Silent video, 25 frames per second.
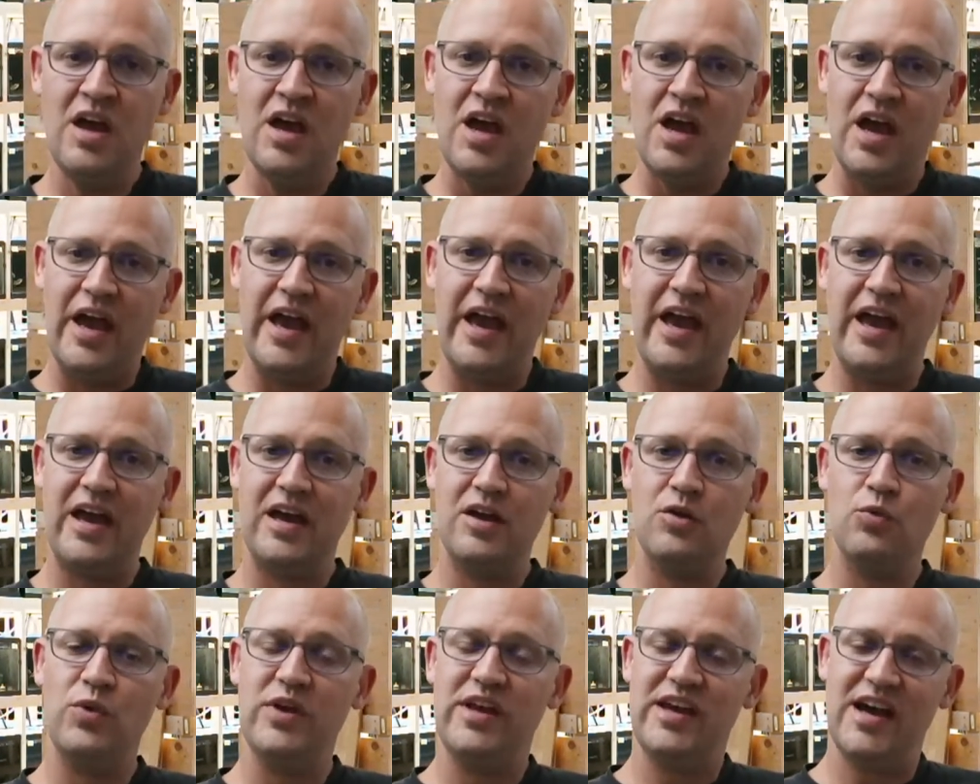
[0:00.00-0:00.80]

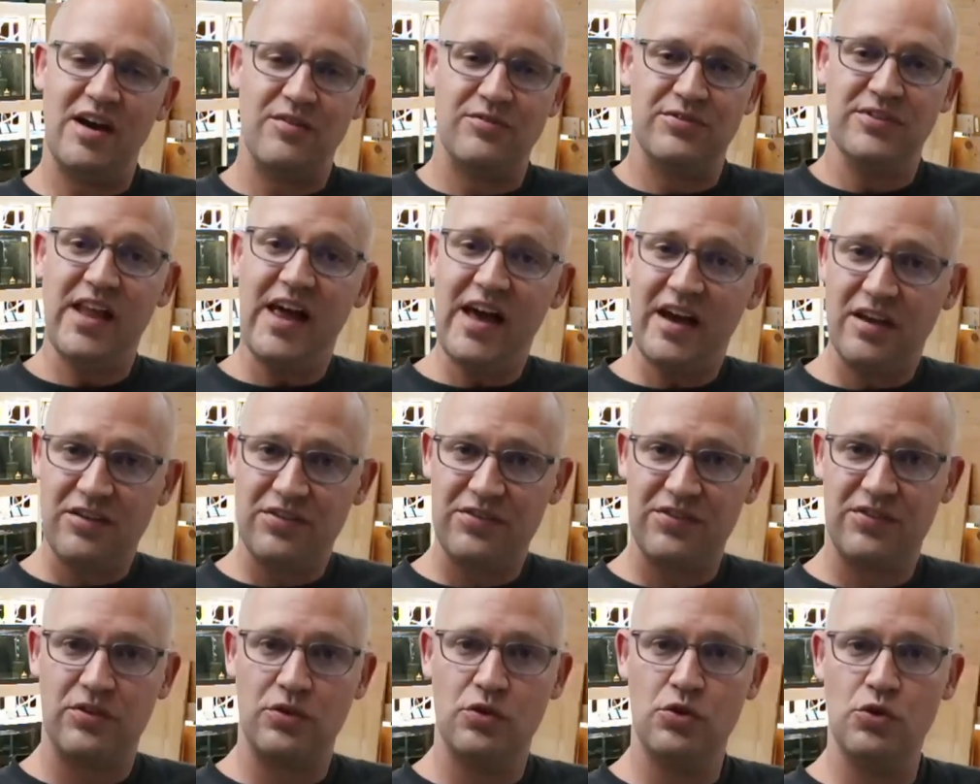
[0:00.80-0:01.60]
And we have
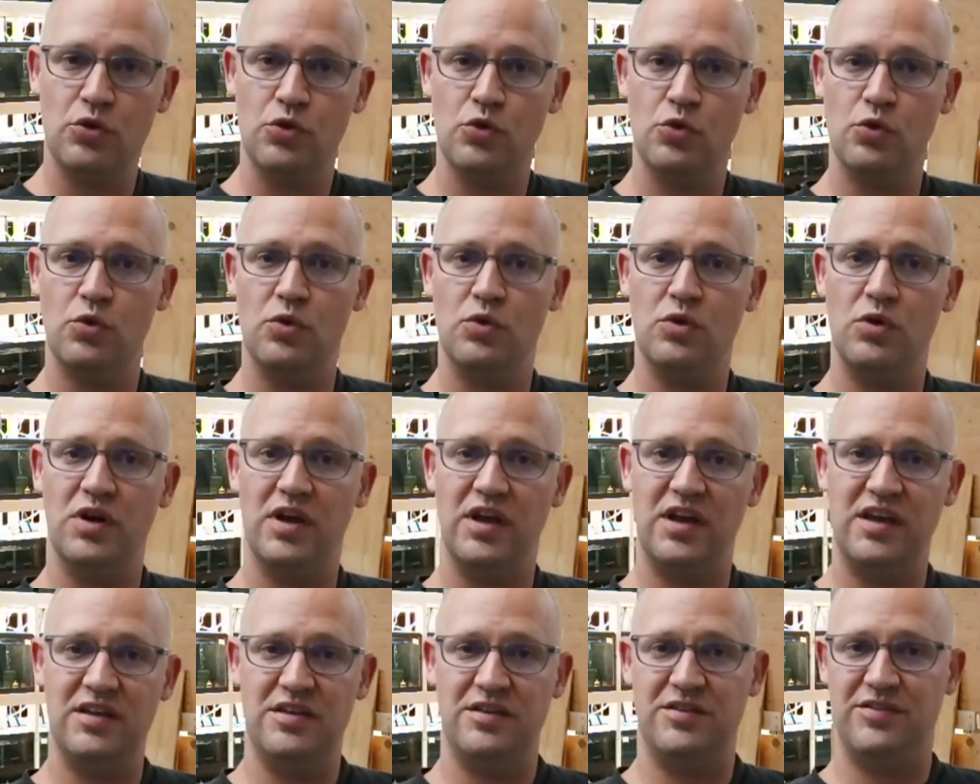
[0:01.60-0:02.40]
Lex, who
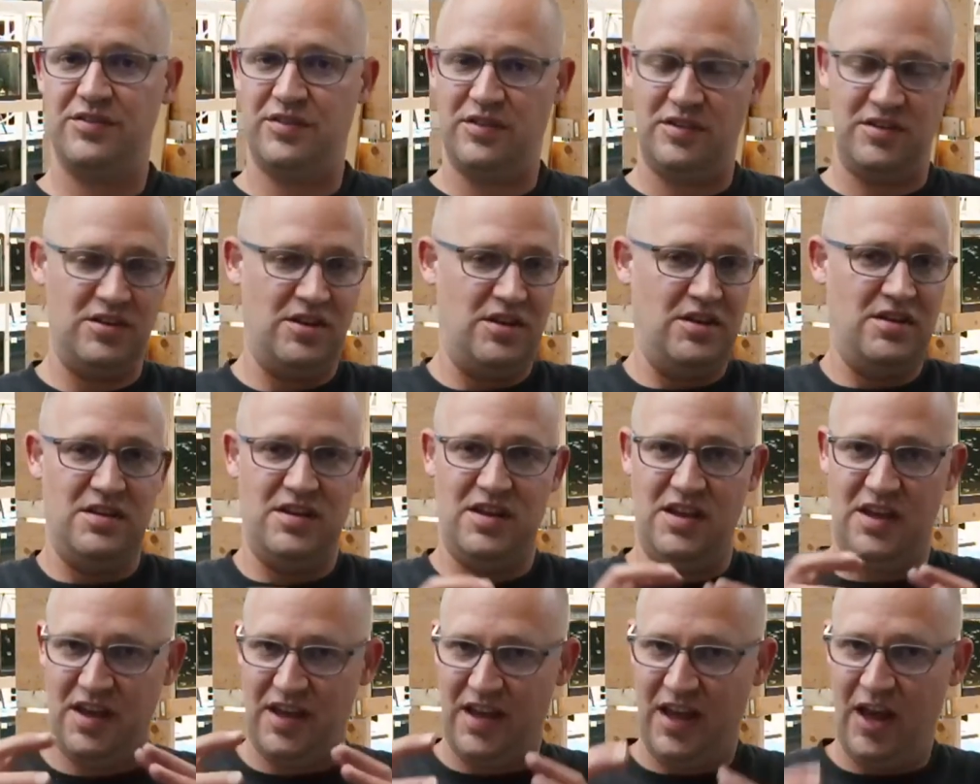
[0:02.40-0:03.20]

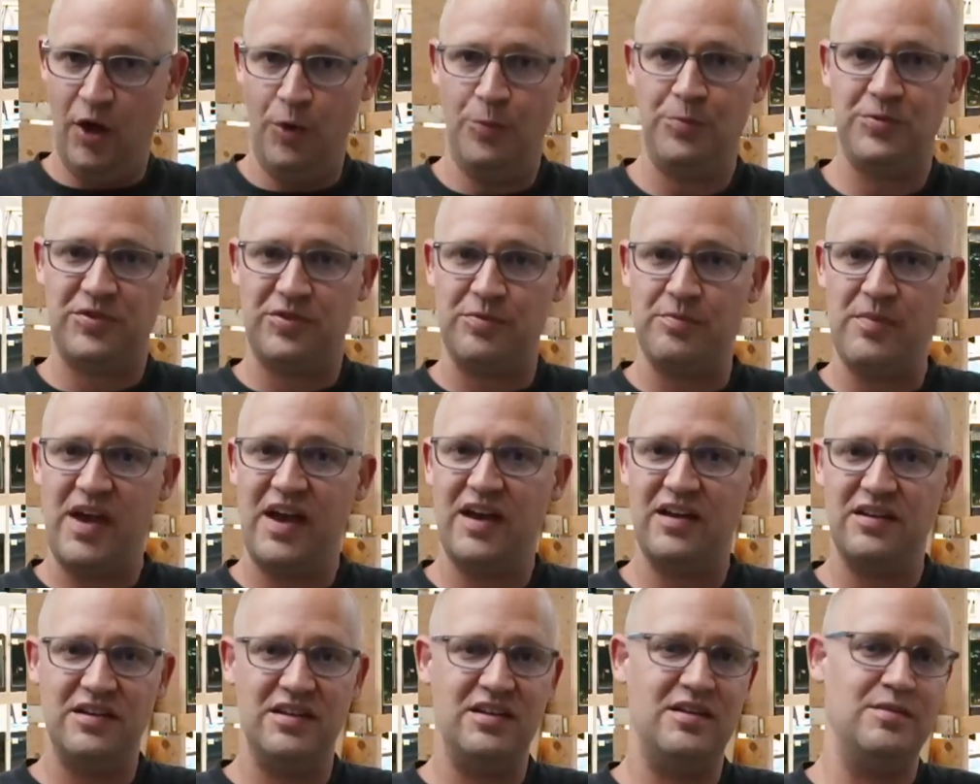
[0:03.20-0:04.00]
helps
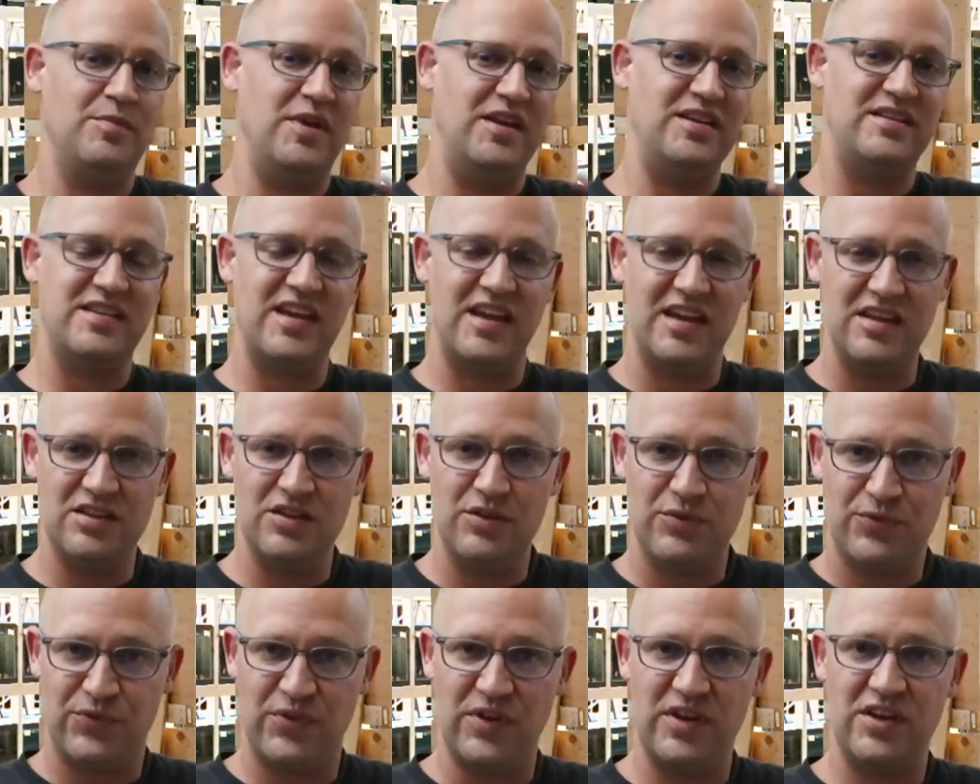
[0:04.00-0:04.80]
Mandy maintain the
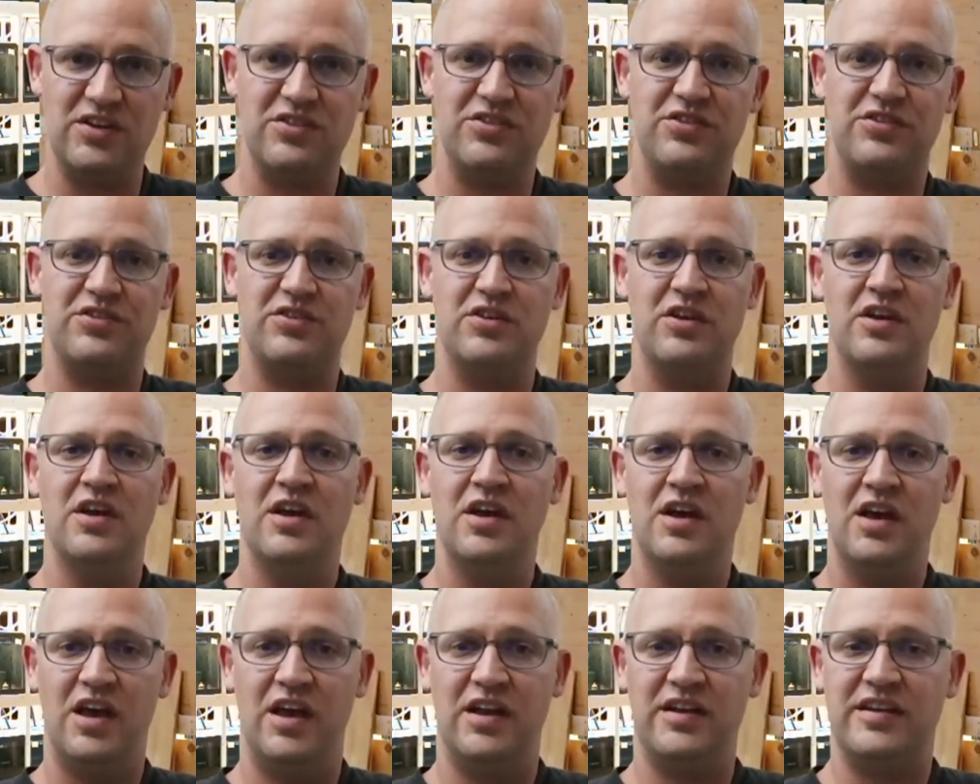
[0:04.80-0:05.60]
fish
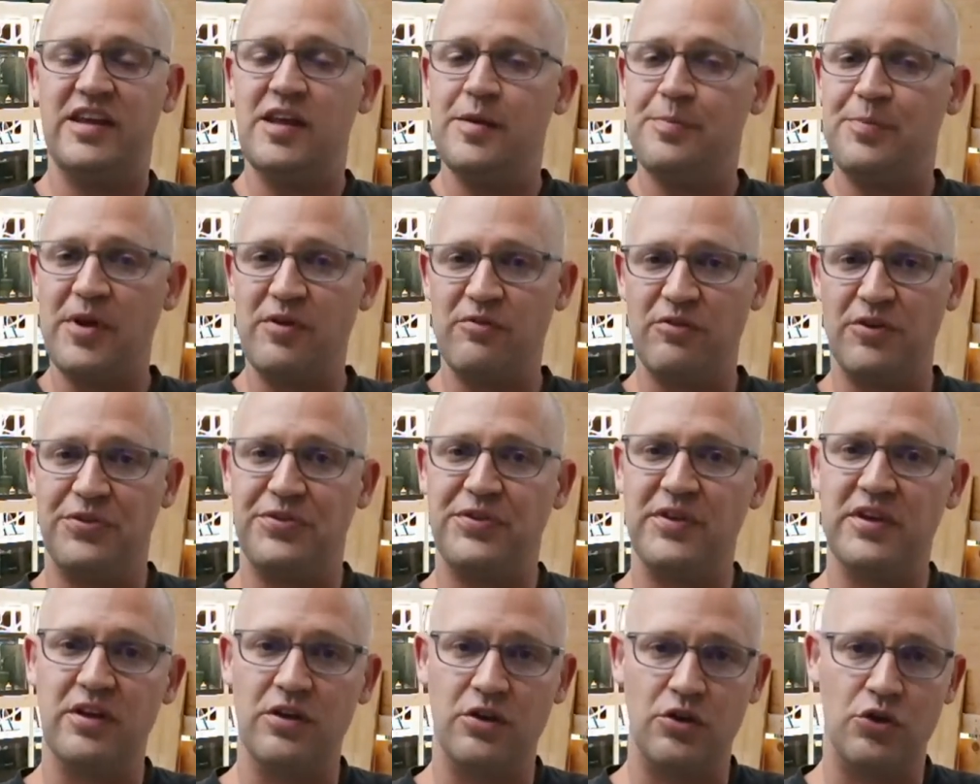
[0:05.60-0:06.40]
and keep
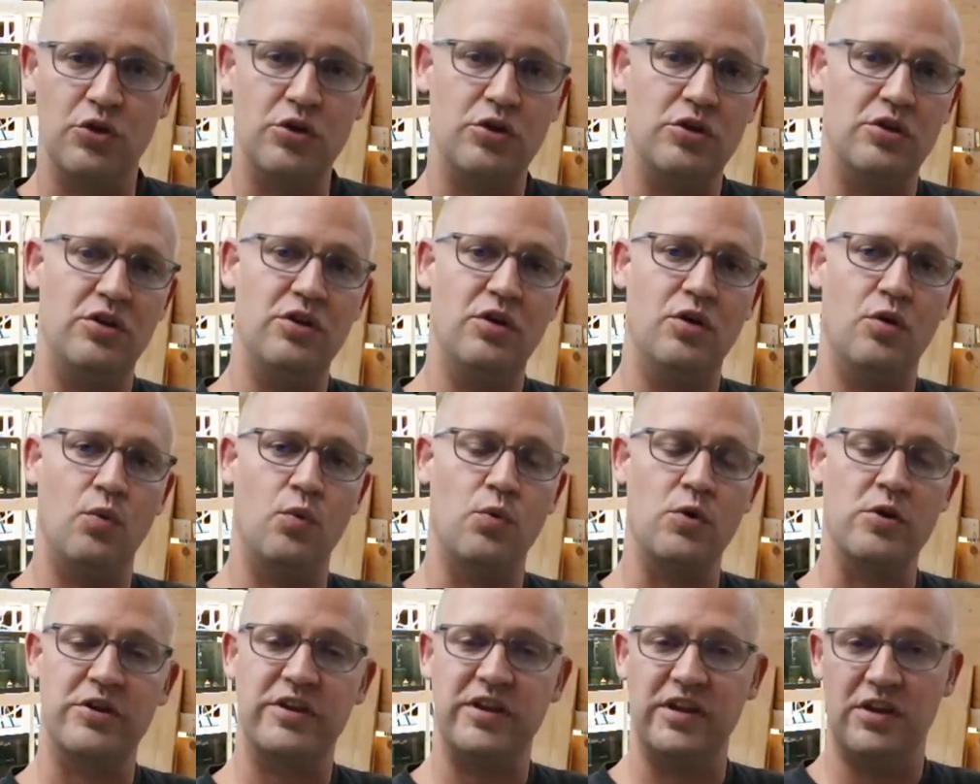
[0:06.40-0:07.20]
everything in good
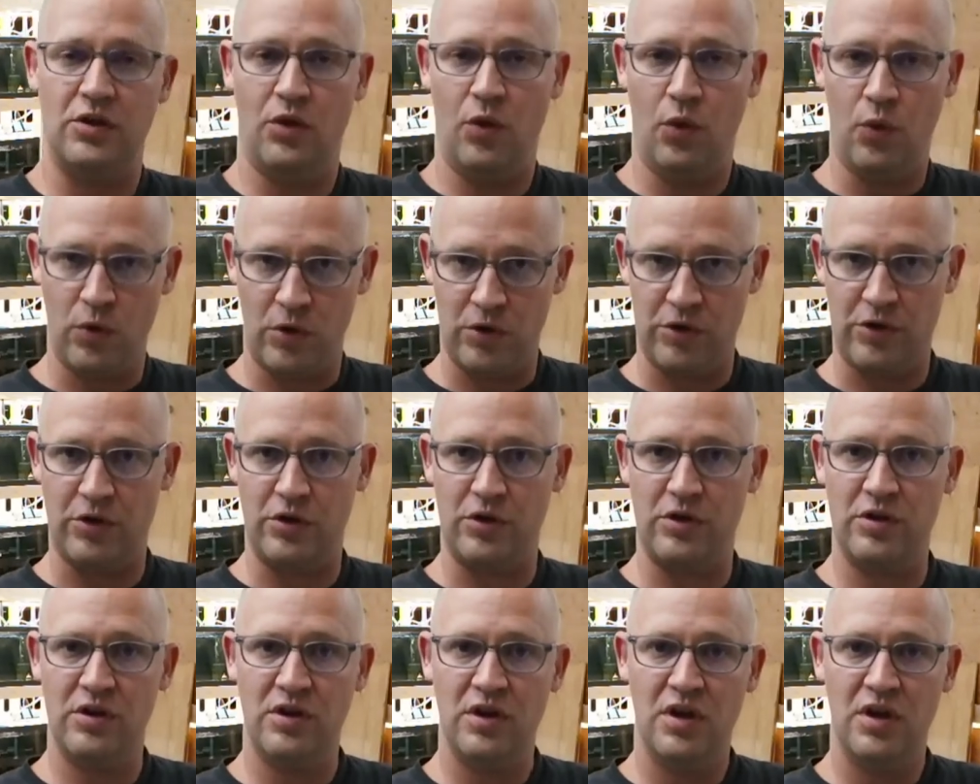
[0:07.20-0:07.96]
working order.